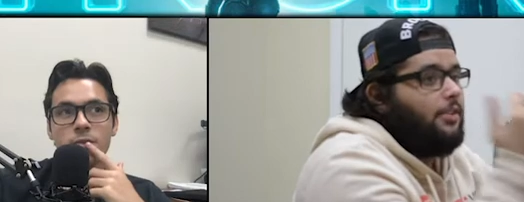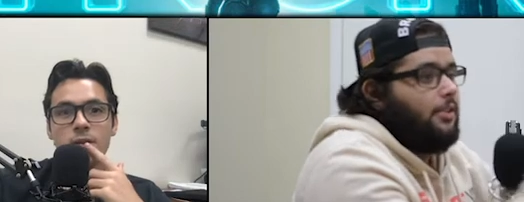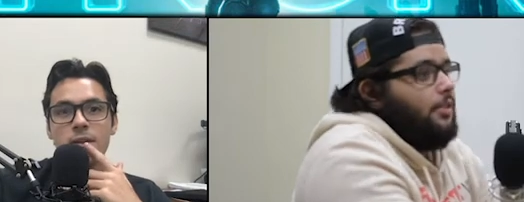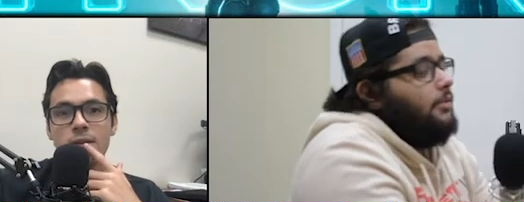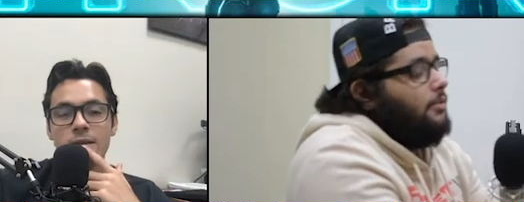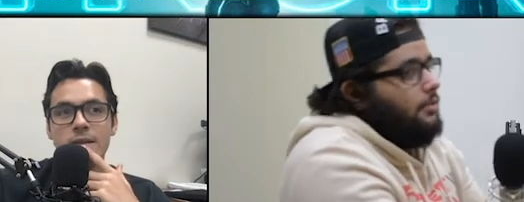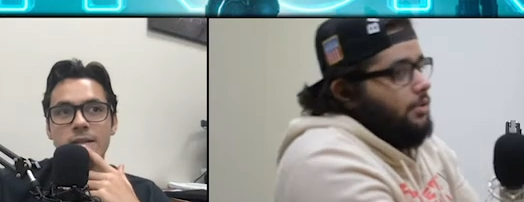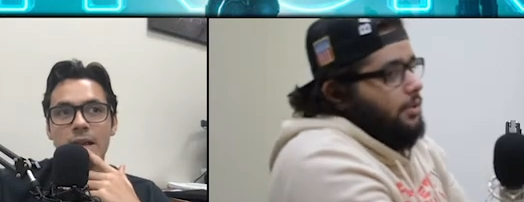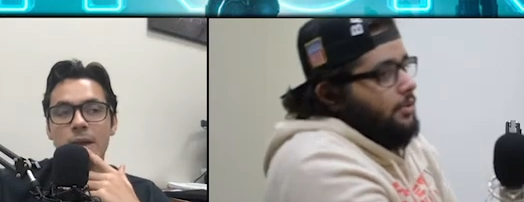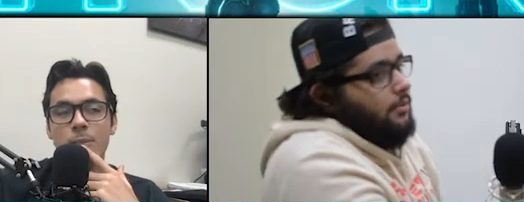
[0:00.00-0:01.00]
Speaker 1: Three Shit.
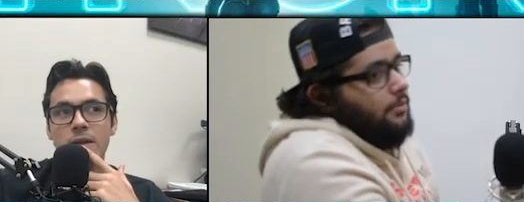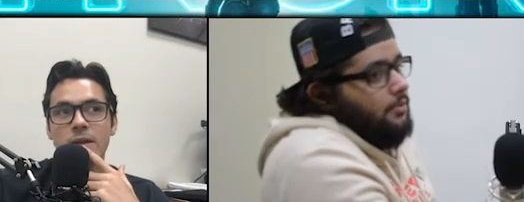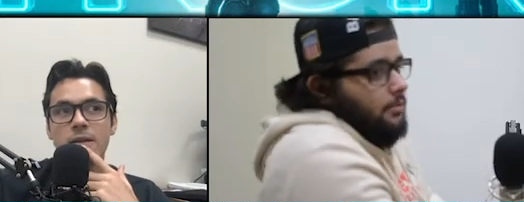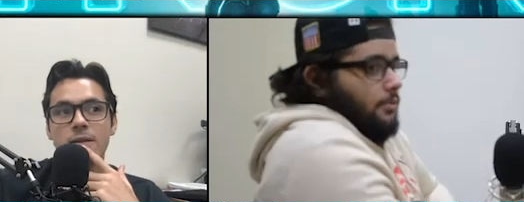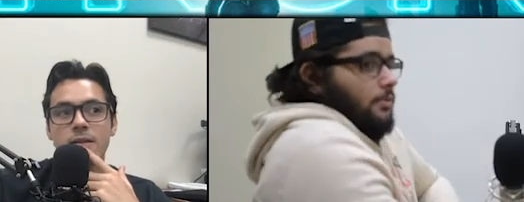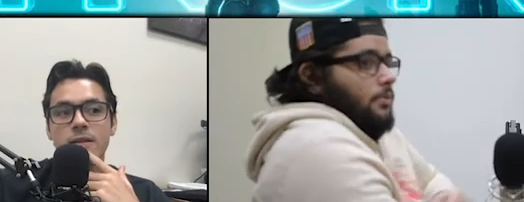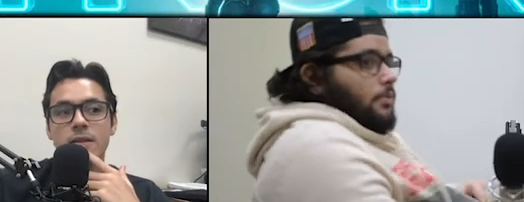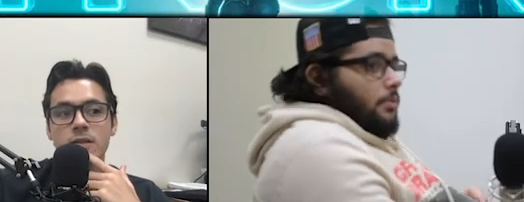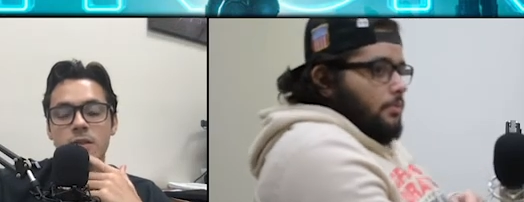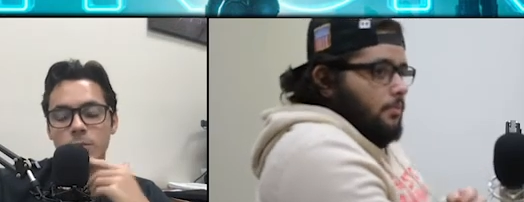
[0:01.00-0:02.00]
is happening.
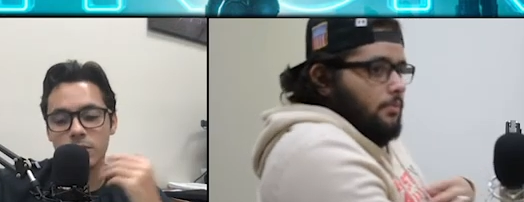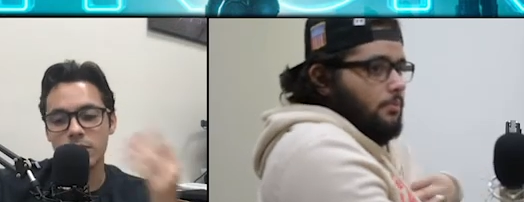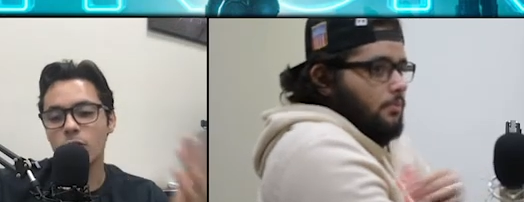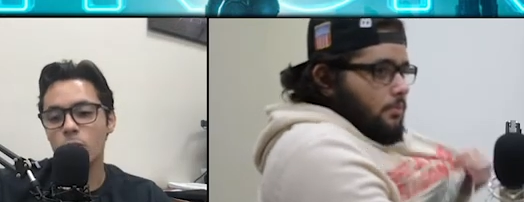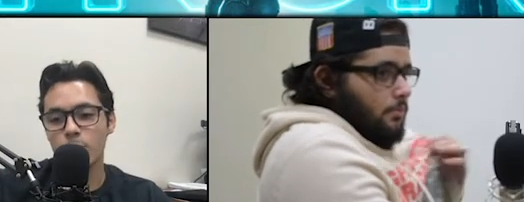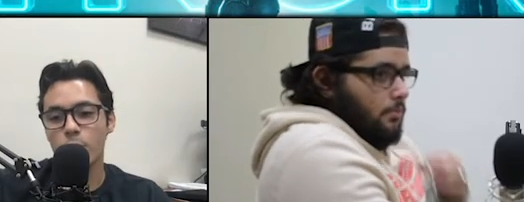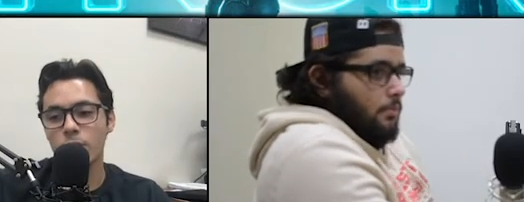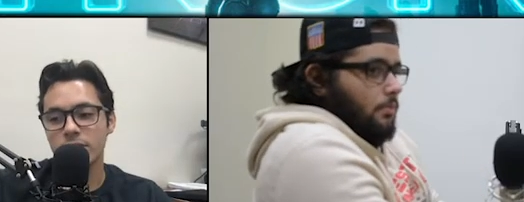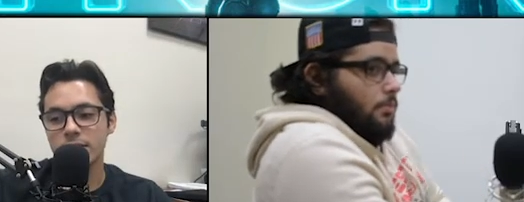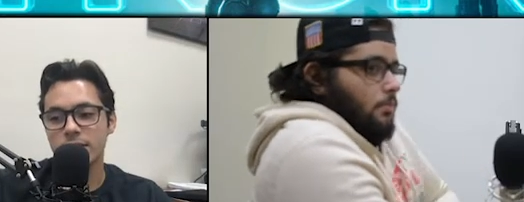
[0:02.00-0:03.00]
So you know,
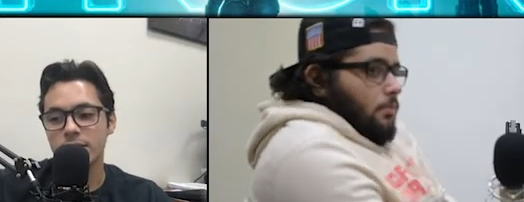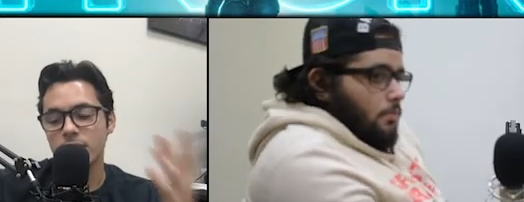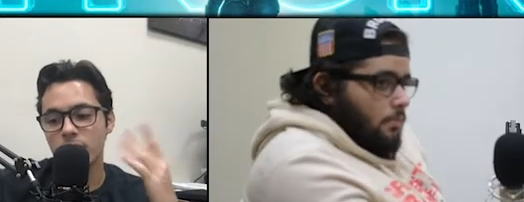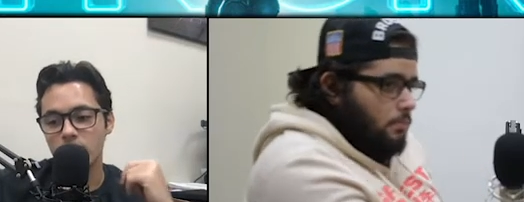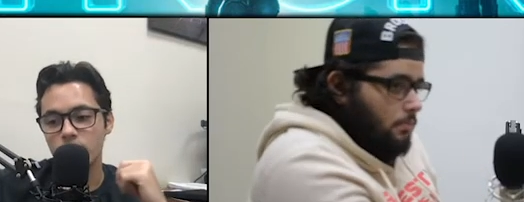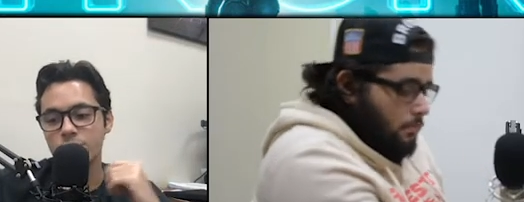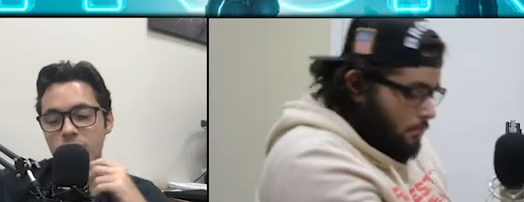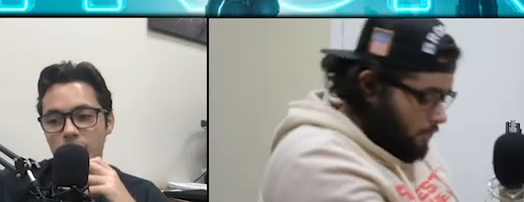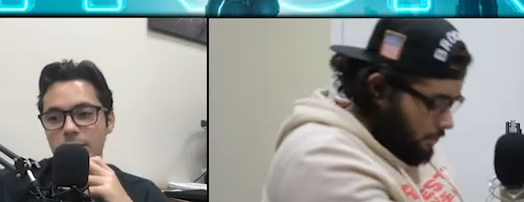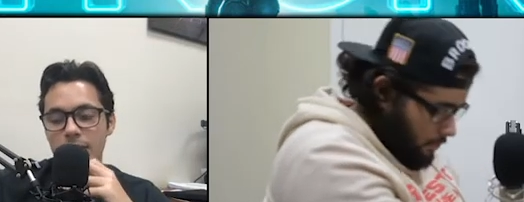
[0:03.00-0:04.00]
reportedly, uh, with
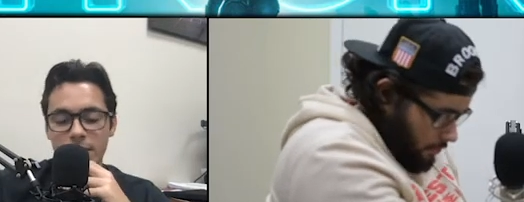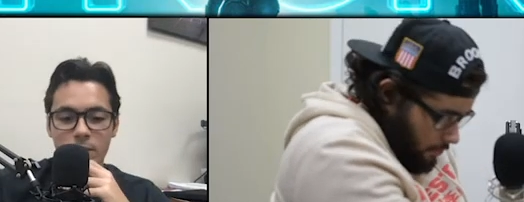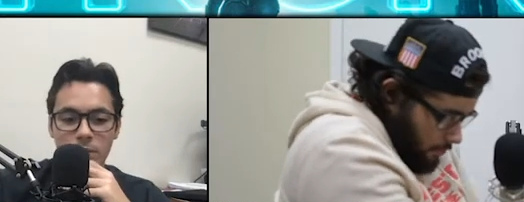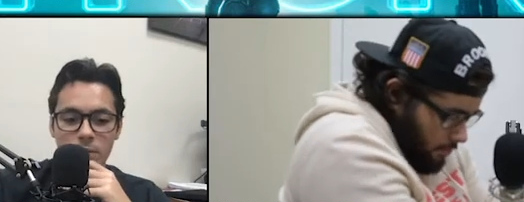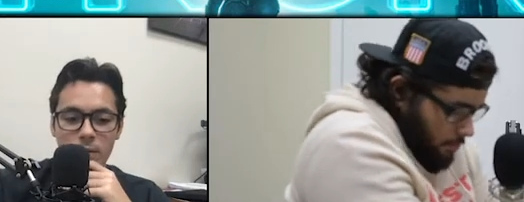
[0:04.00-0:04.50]
Jared Leto,